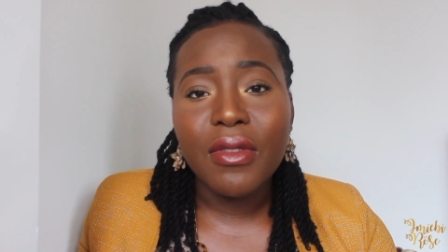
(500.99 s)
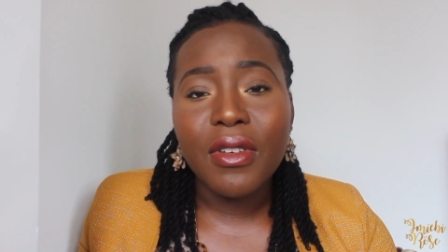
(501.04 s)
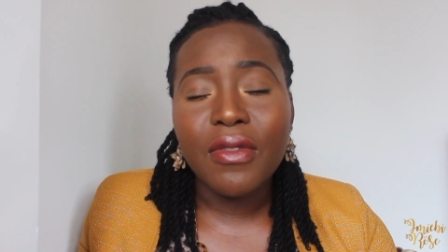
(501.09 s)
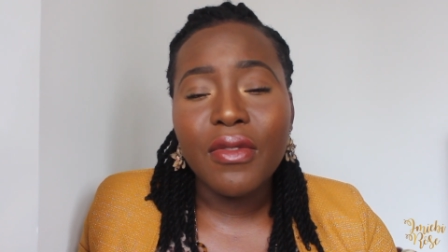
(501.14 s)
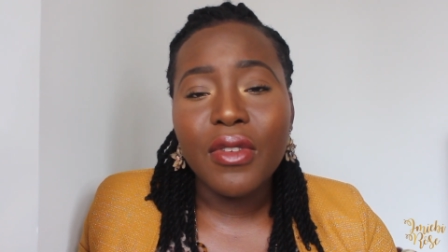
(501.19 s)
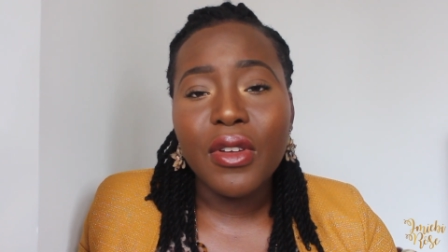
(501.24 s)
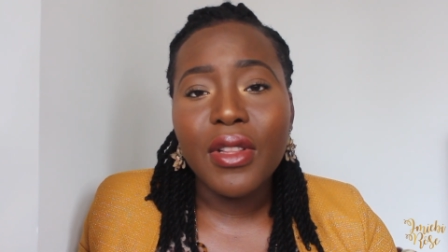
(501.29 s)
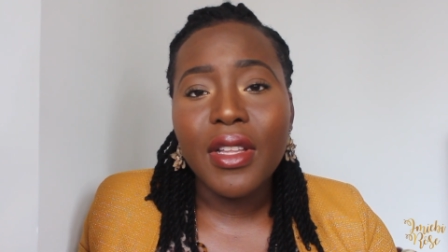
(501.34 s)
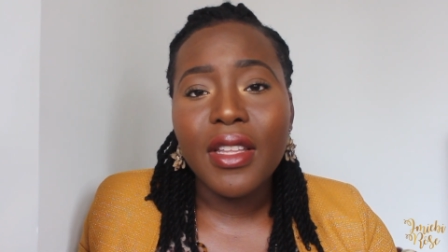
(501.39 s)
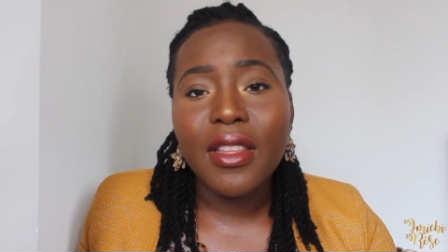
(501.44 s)
I
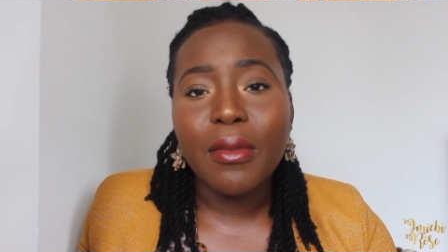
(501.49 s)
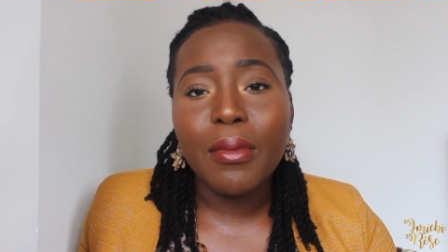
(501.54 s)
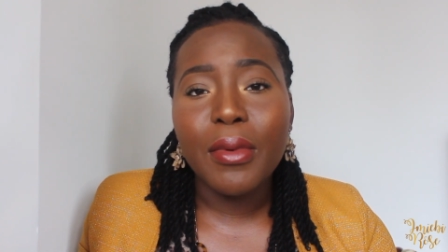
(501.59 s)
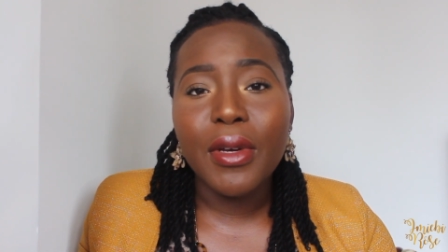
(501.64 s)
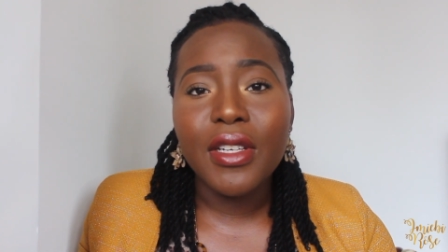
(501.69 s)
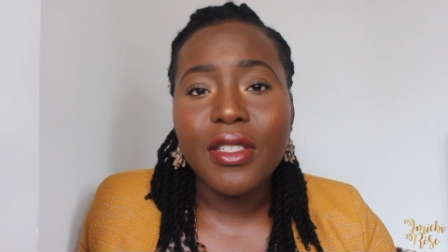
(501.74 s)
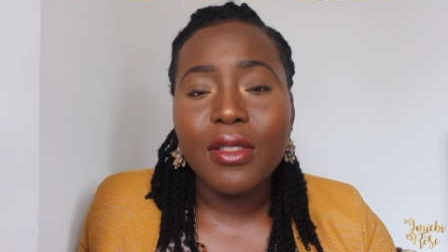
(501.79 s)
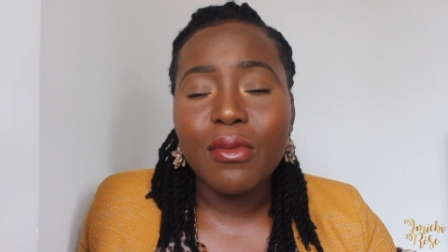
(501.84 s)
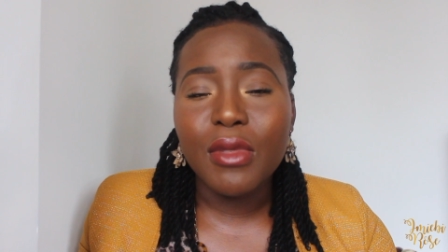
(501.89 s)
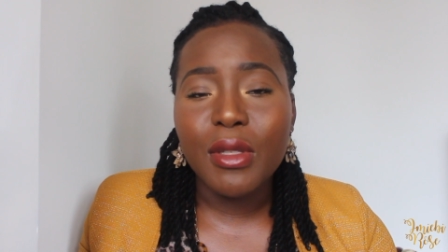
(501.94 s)
felt like the
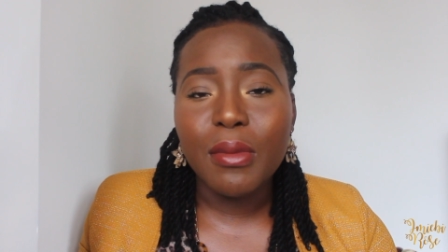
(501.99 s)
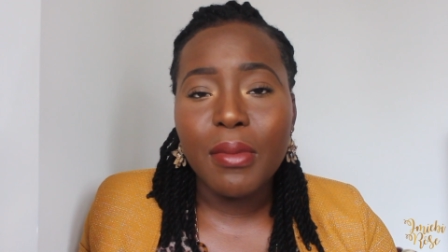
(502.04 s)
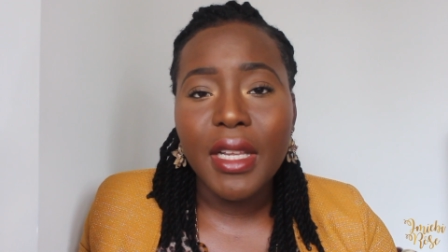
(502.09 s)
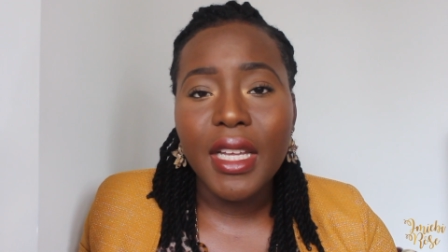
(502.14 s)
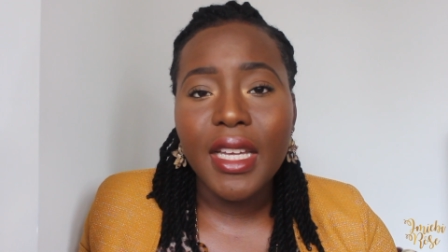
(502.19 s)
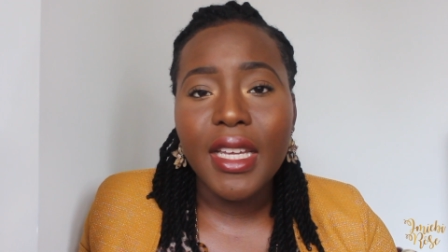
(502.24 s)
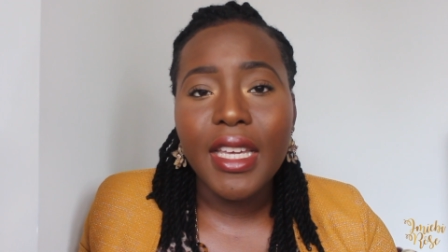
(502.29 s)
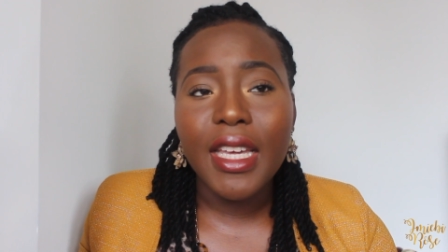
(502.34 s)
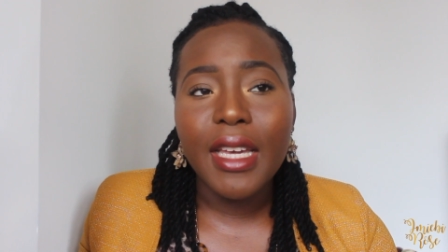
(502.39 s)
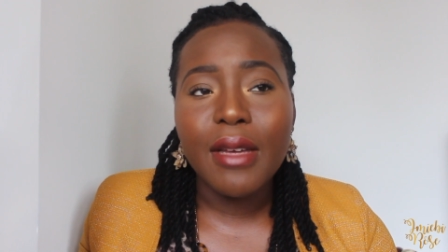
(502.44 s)
person was
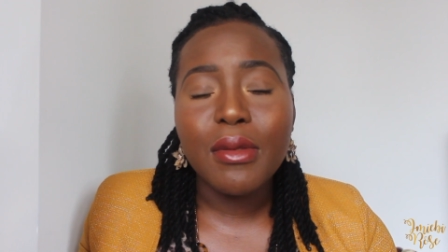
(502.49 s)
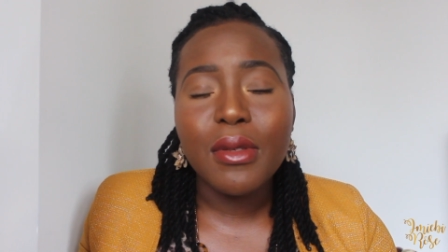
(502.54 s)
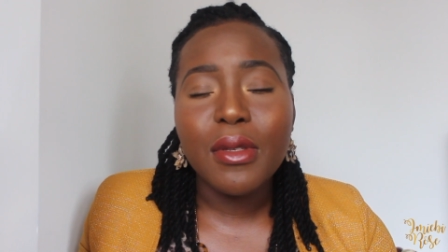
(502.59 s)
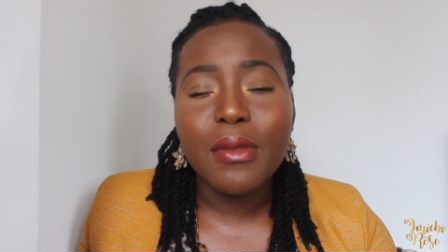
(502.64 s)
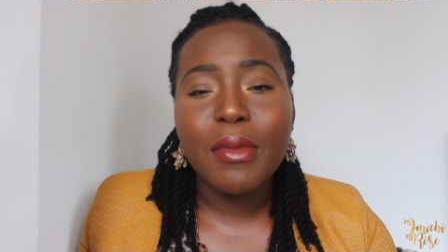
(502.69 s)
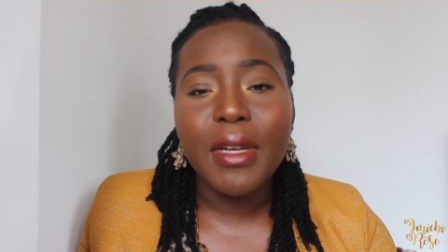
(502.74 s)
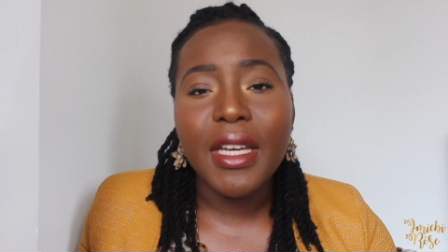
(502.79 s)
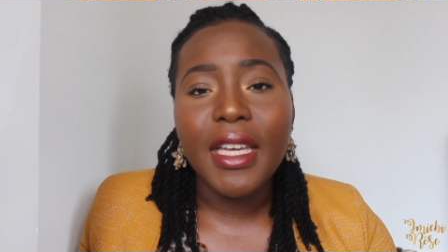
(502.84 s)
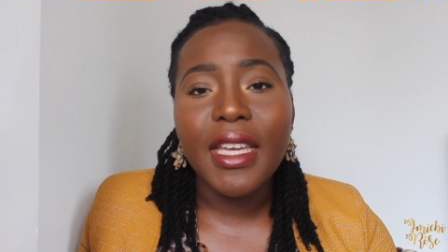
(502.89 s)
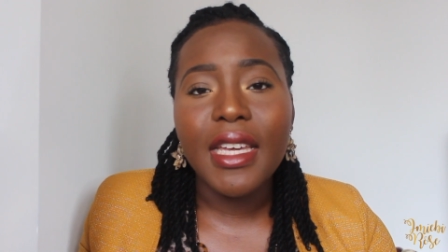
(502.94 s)
playing games
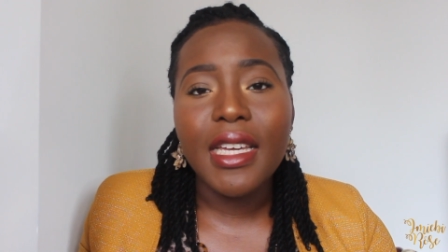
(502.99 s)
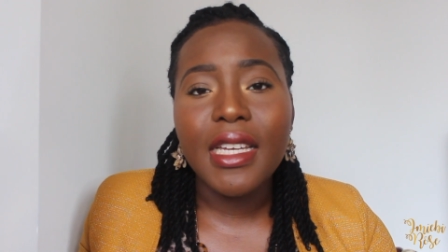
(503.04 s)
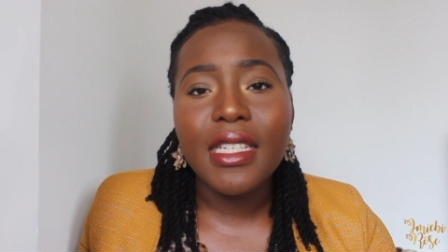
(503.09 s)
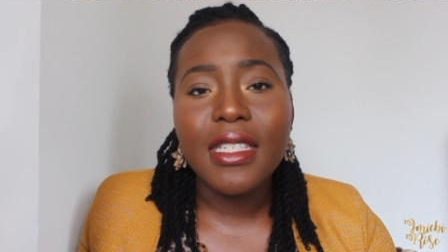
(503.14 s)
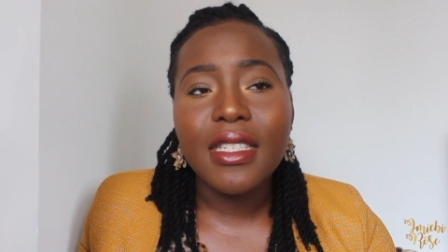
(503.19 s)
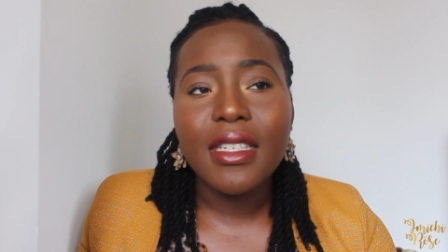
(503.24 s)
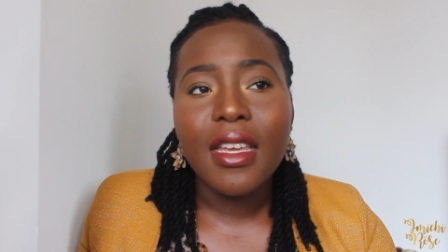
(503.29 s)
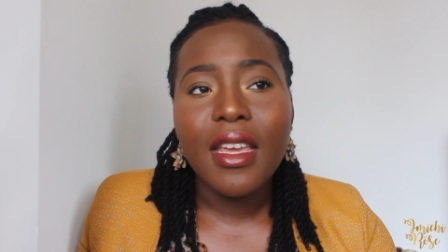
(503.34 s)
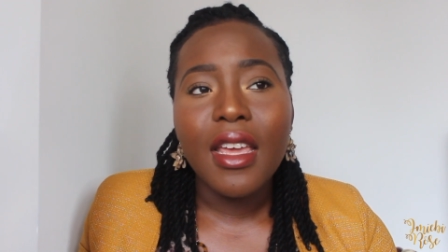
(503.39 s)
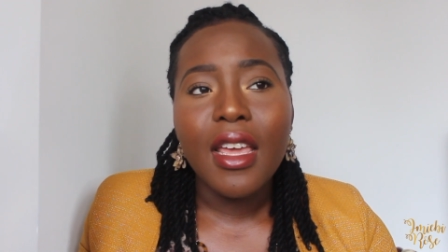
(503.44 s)
with my
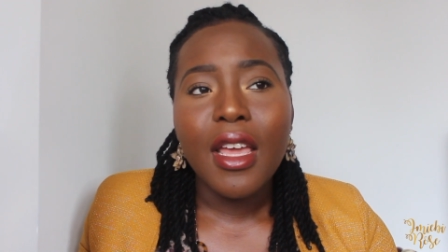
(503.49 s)
head,